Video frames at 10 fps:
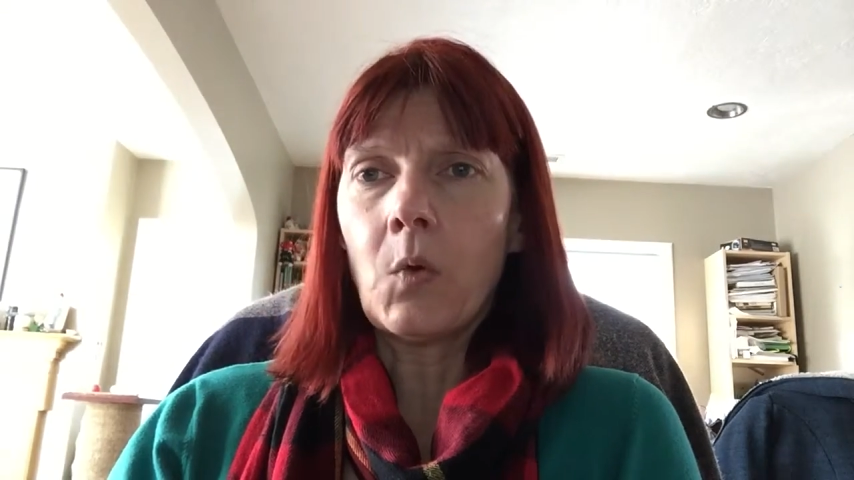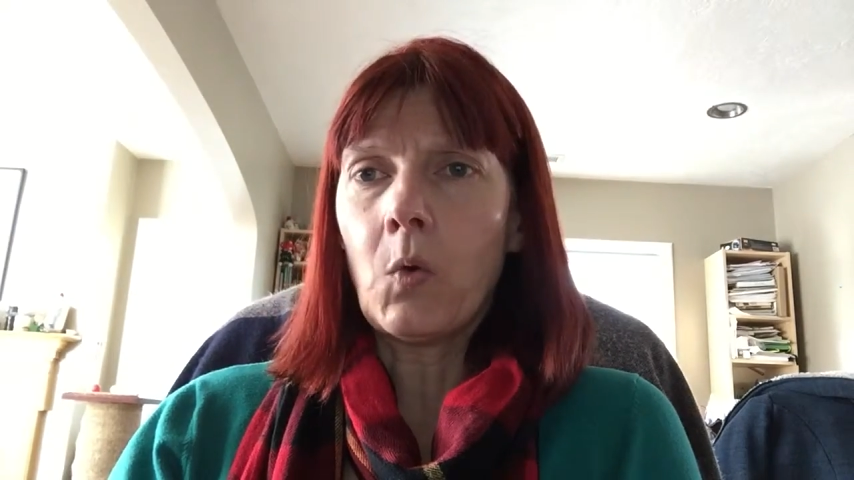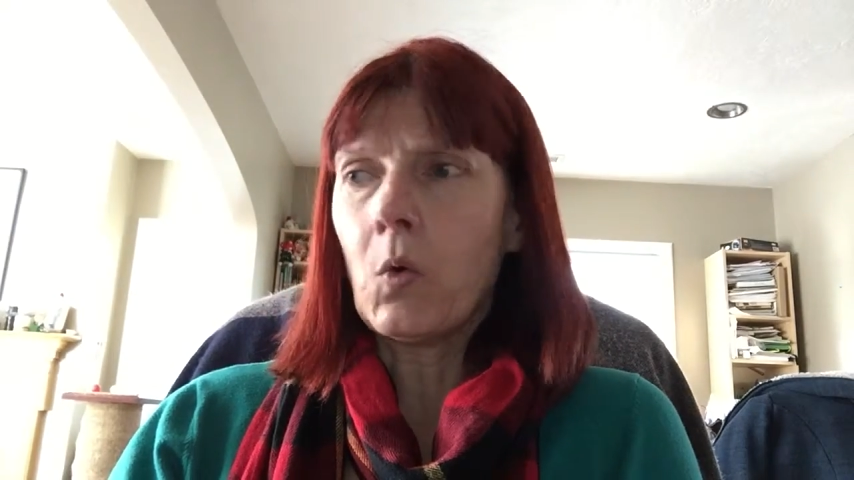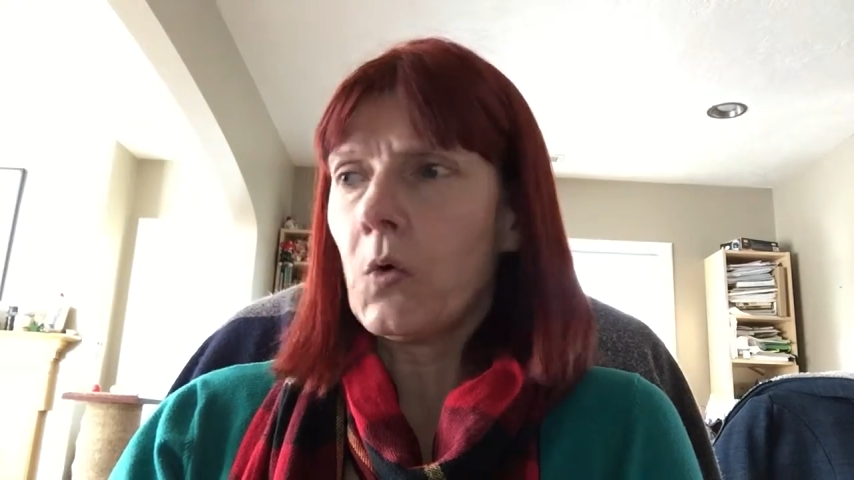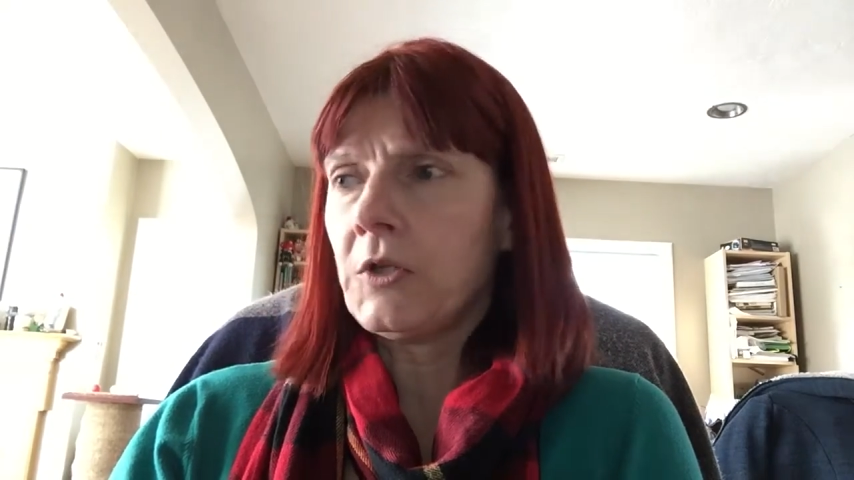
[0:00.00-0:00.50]

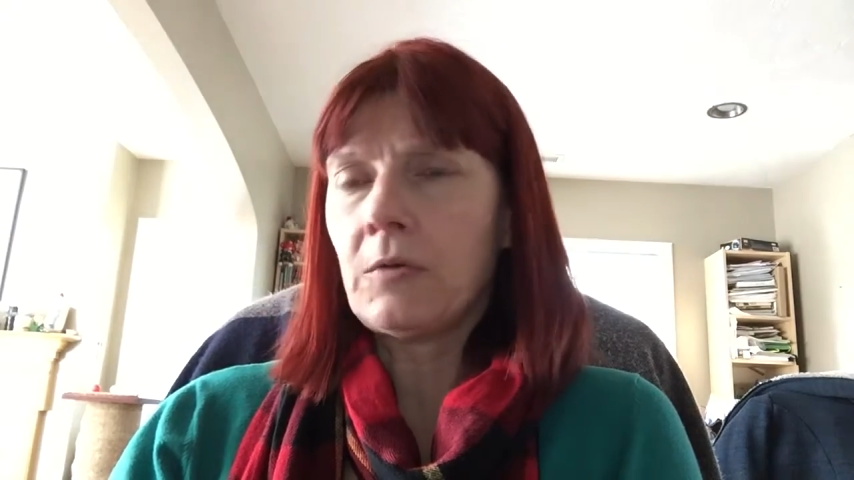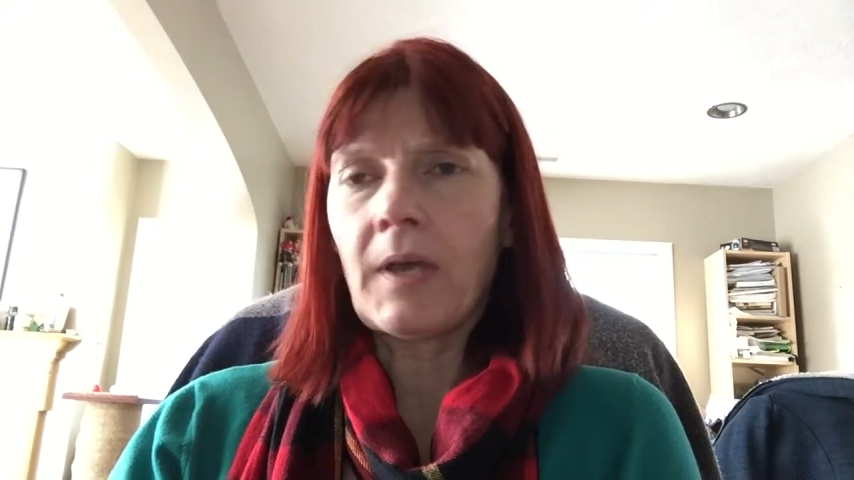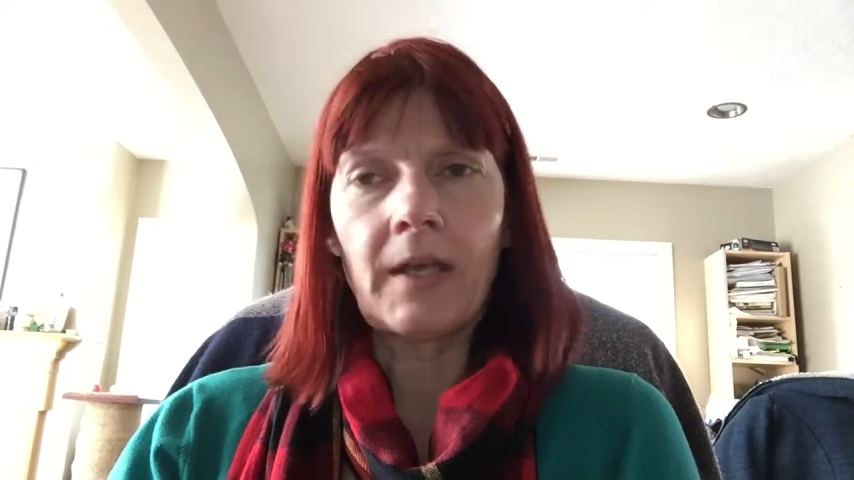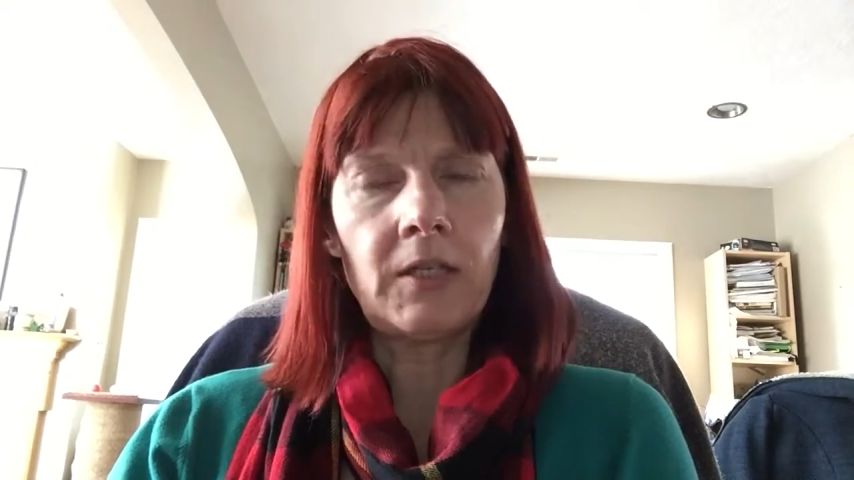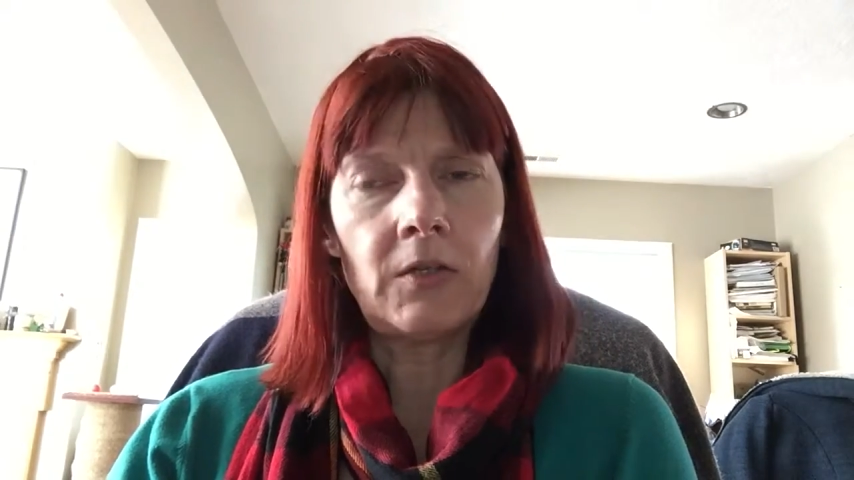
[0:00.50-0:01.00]
or you
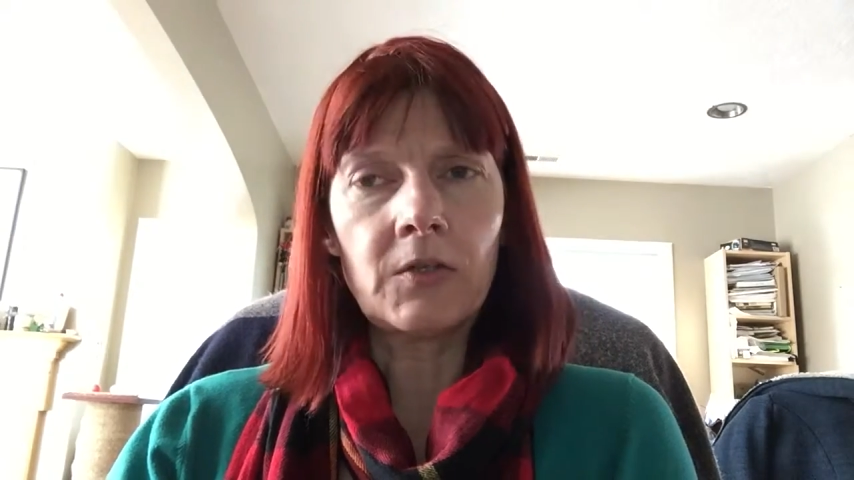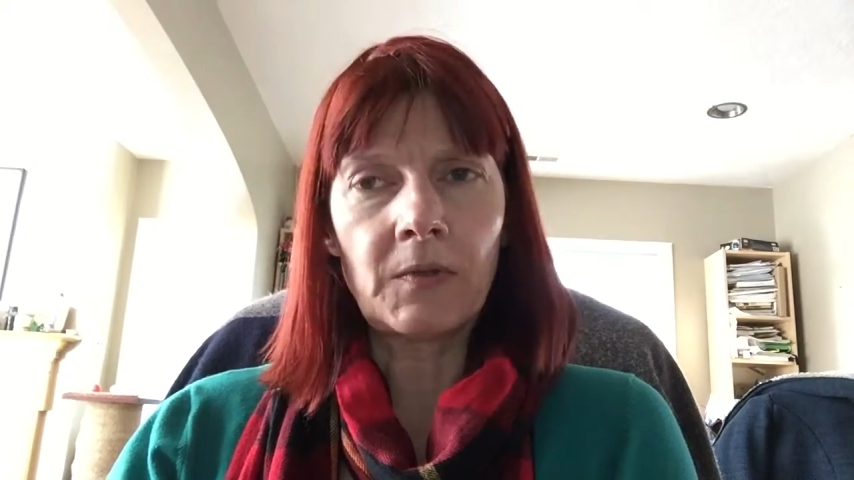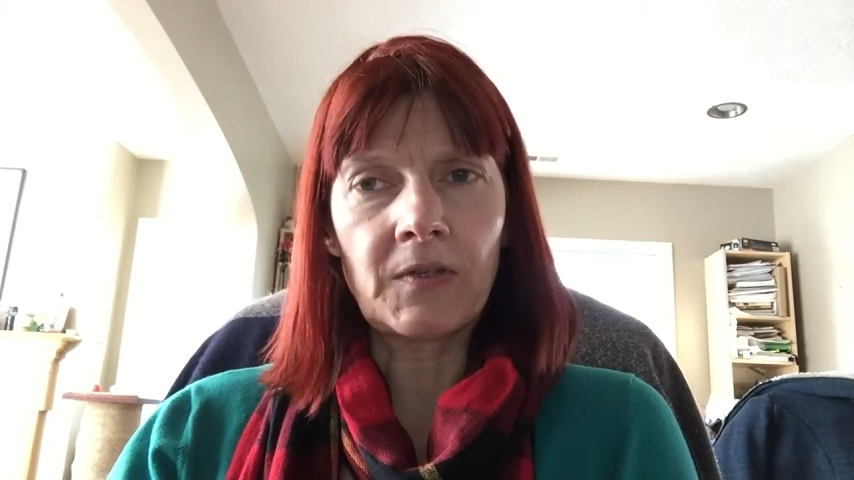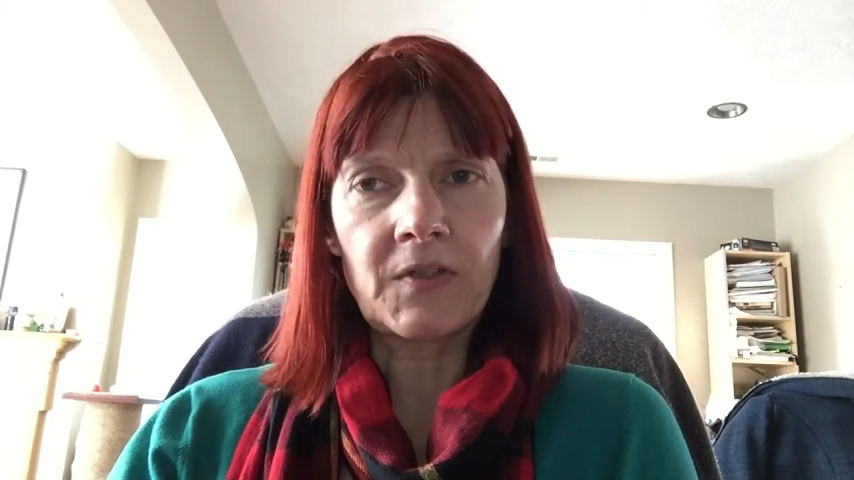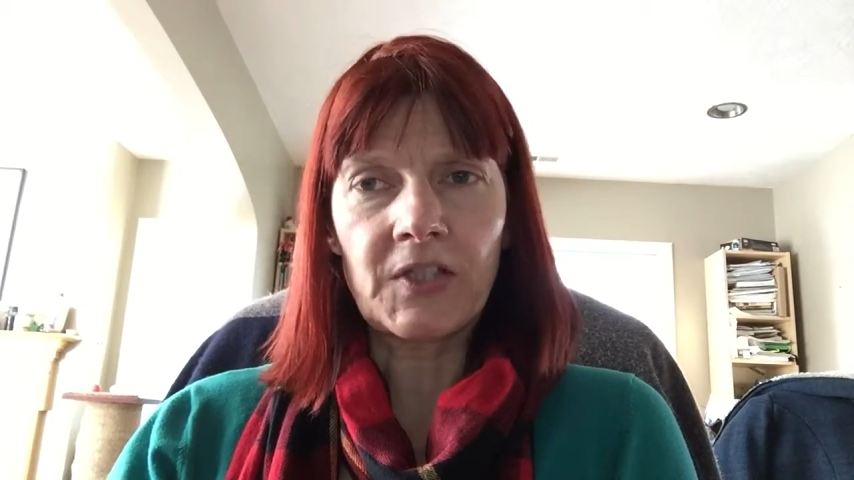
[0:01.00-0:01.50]
can use
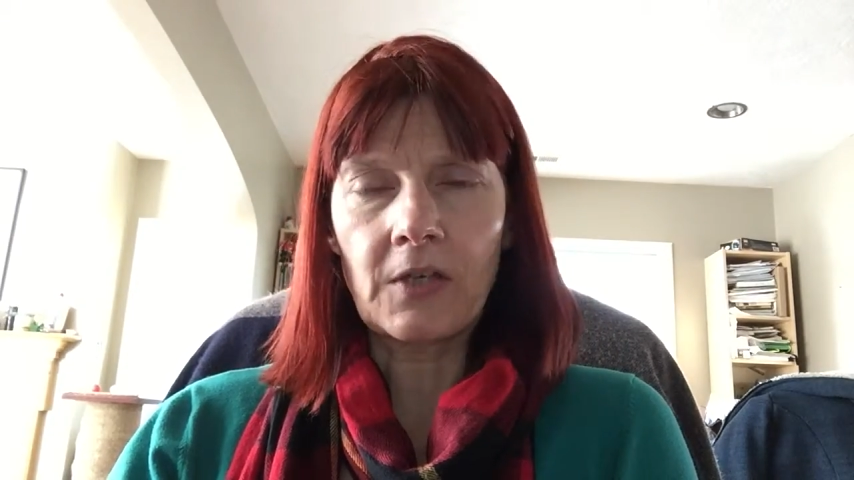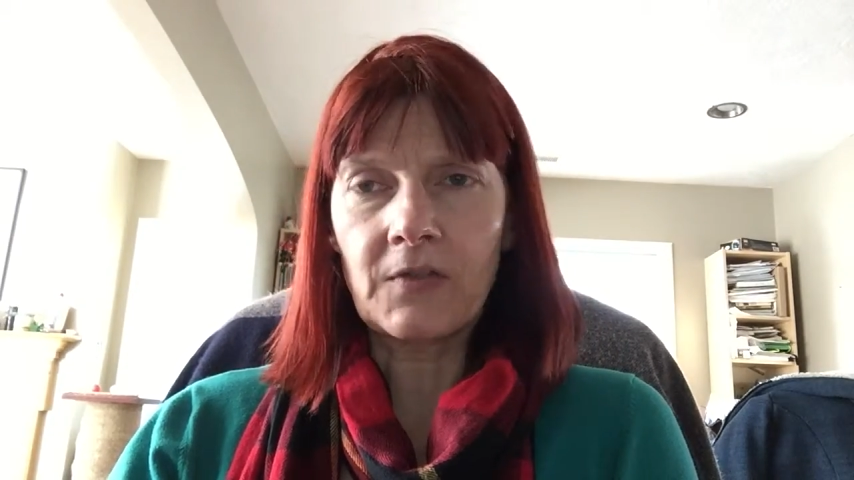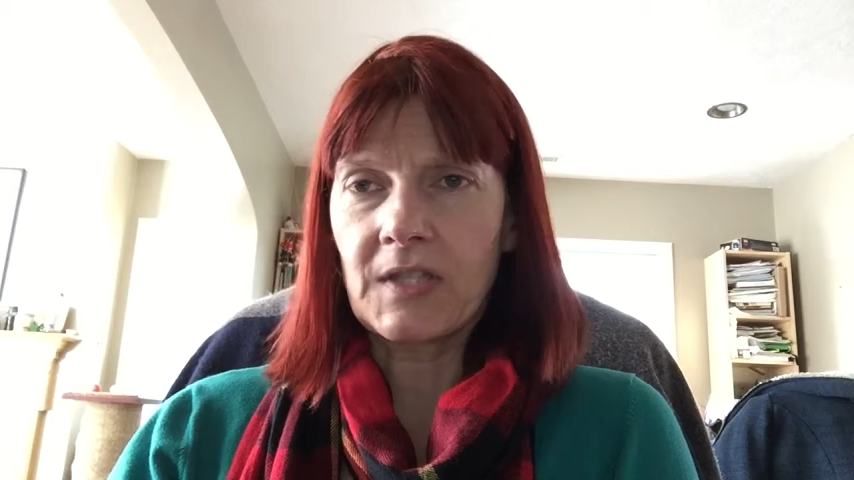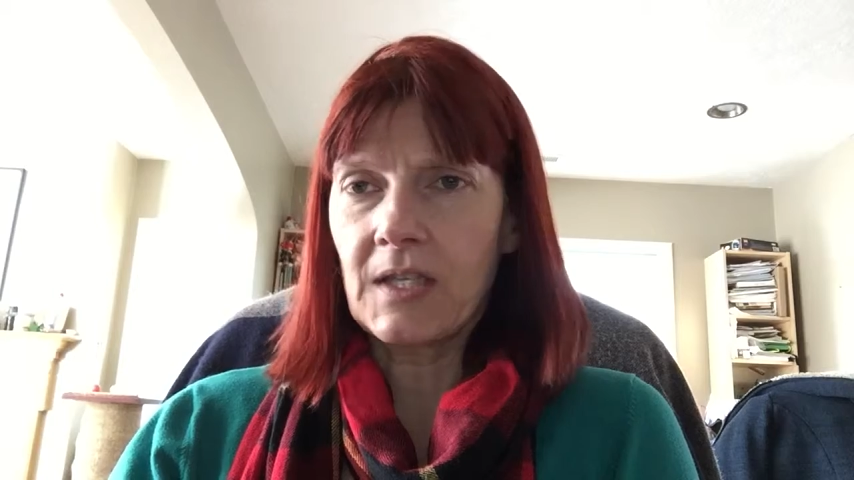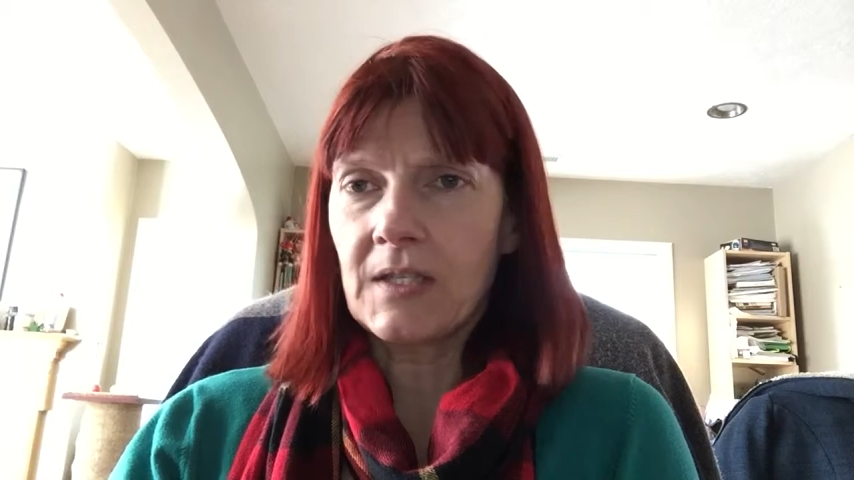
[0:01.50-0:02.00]
one of the
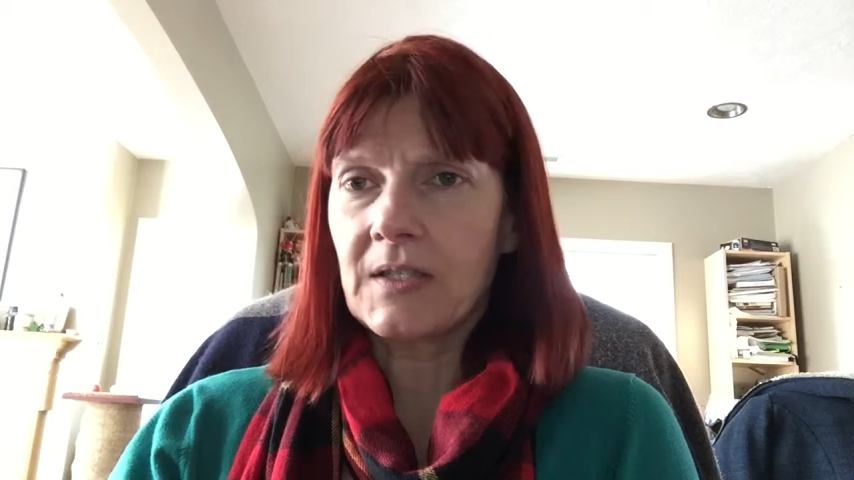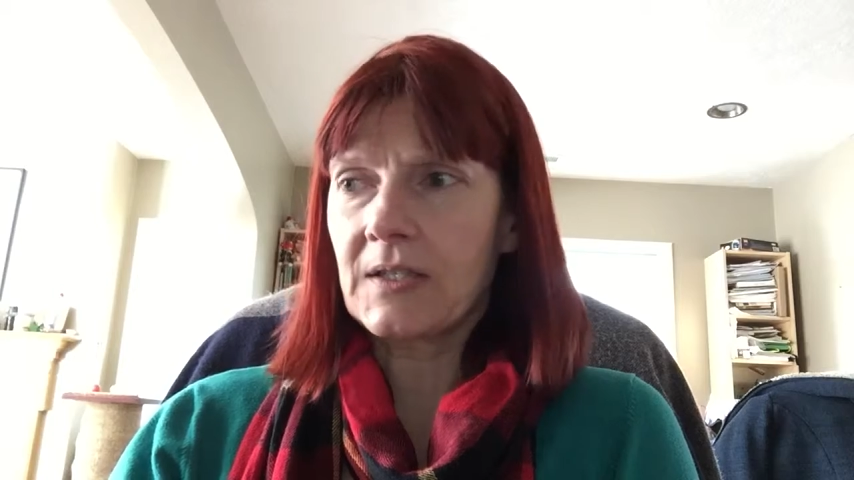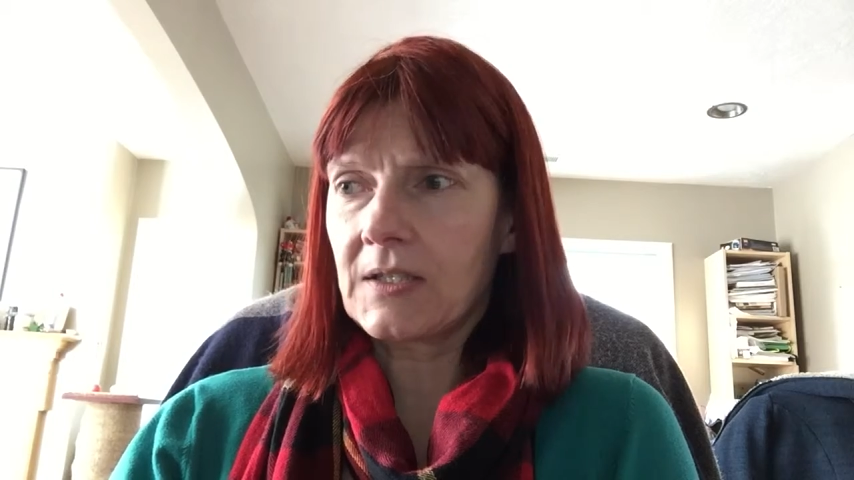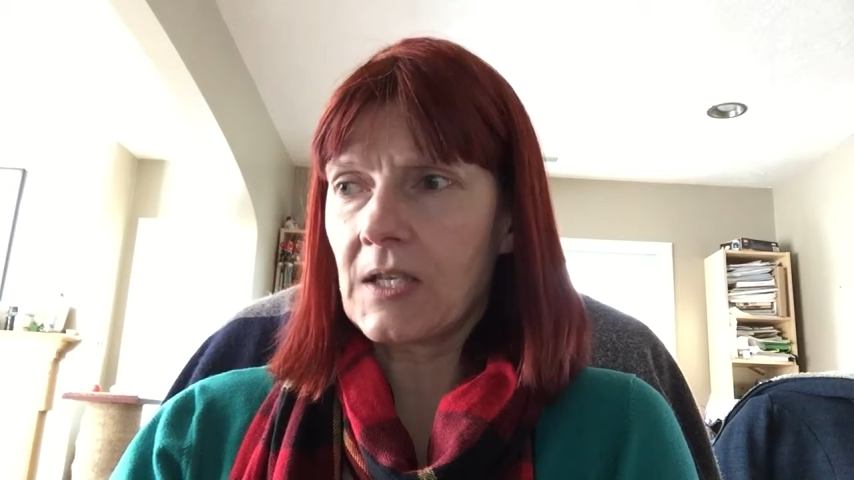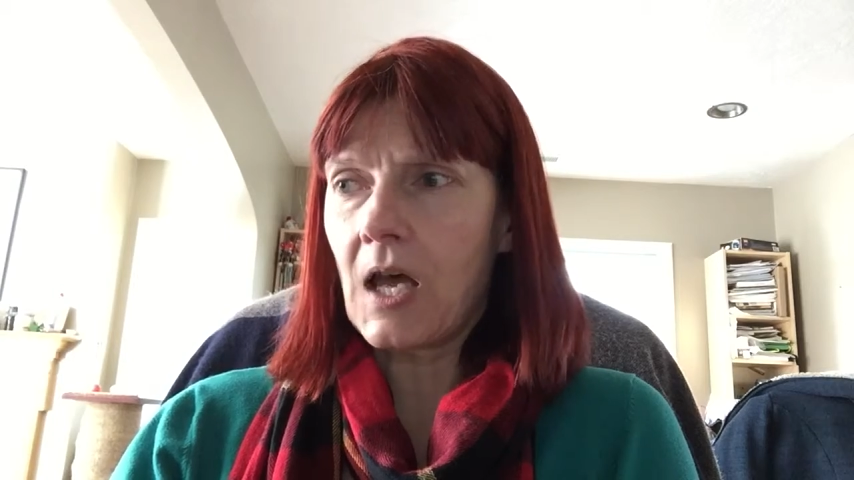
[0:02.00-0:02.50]
services.